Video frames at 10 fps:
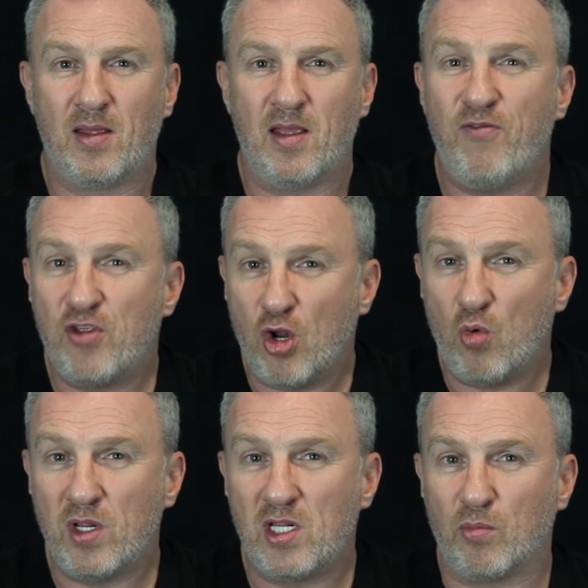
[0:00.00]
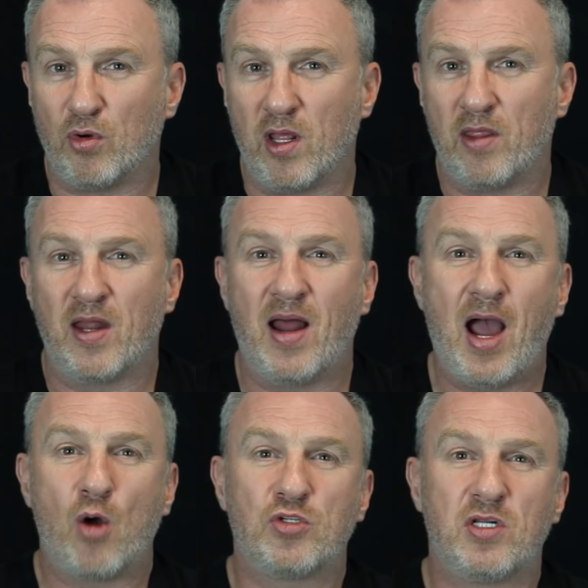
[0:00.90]
If you don't need the money, then
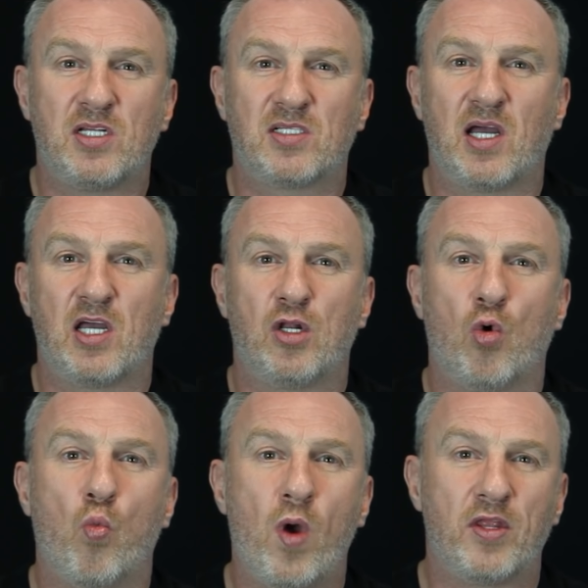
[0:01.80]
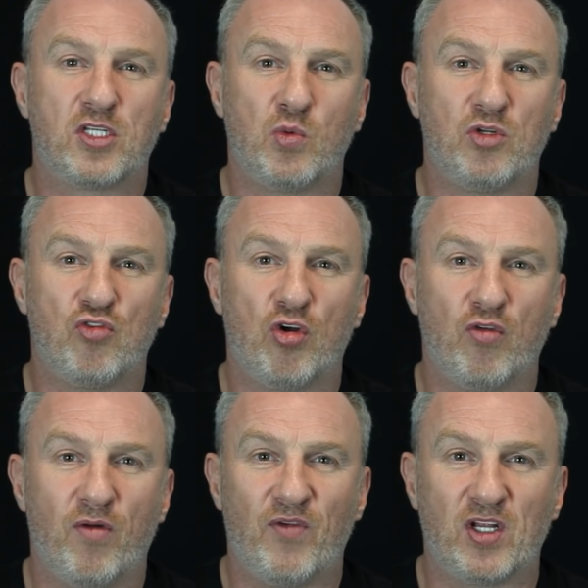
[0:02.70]
how do you decide whether to withdraw
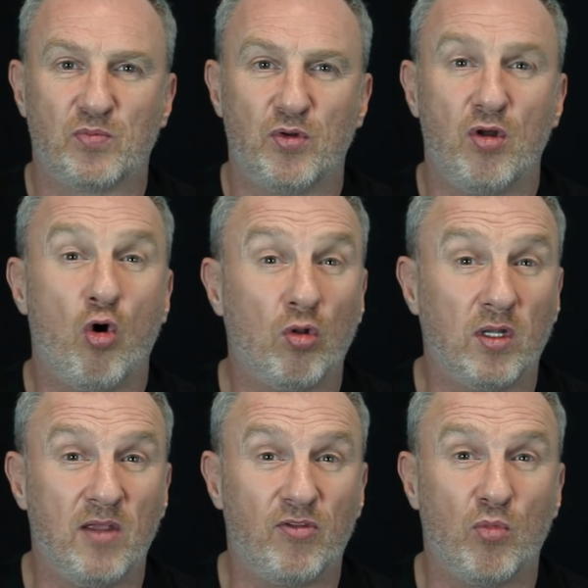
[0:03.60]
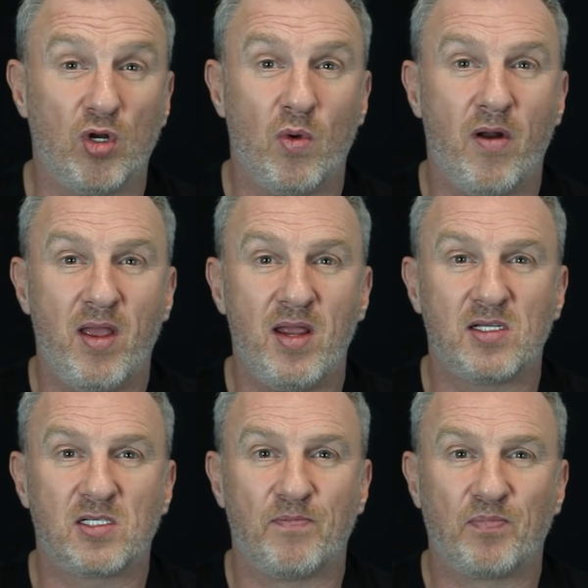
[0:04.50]
your investment or leave the money where it
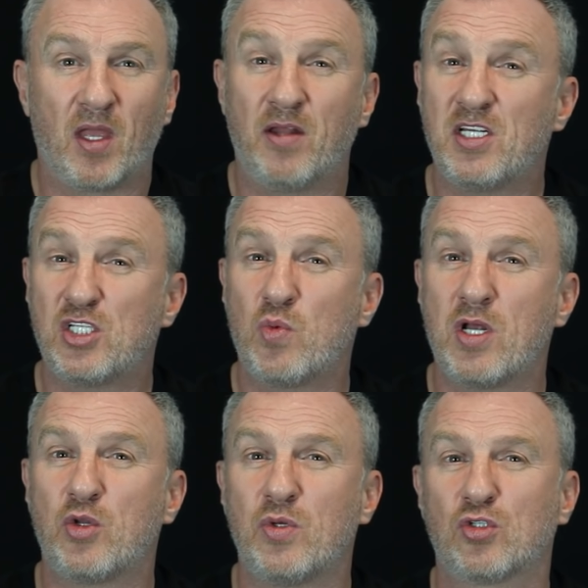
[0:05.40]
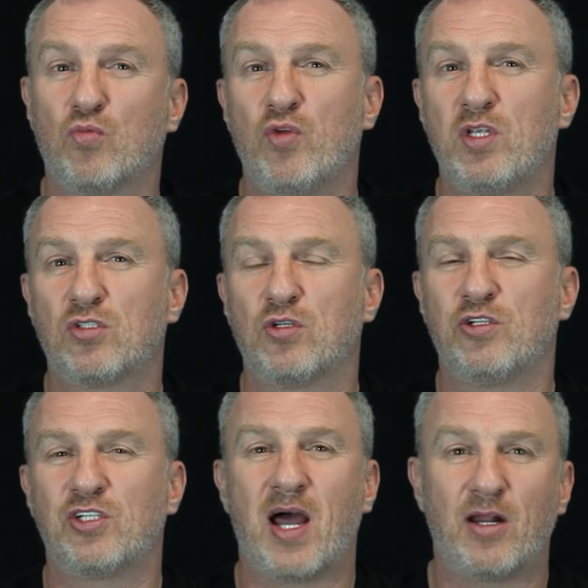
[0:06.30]
is? And this is where doing some
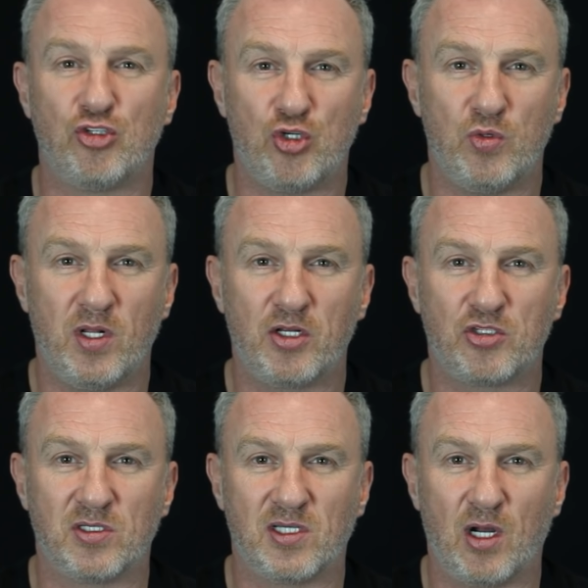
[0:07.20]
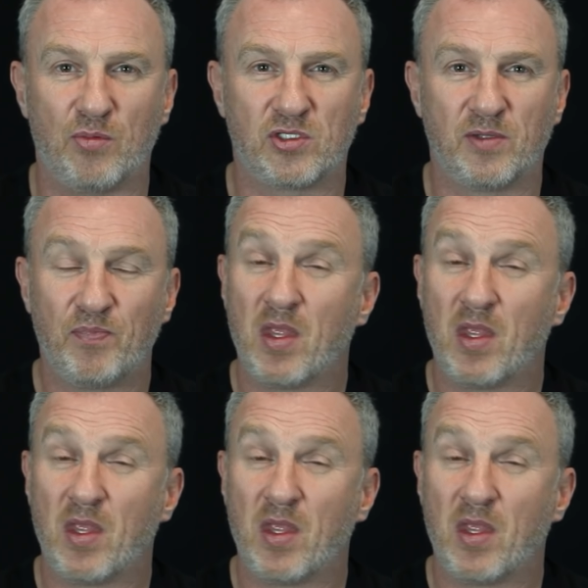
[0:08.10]
research and due diligence helps.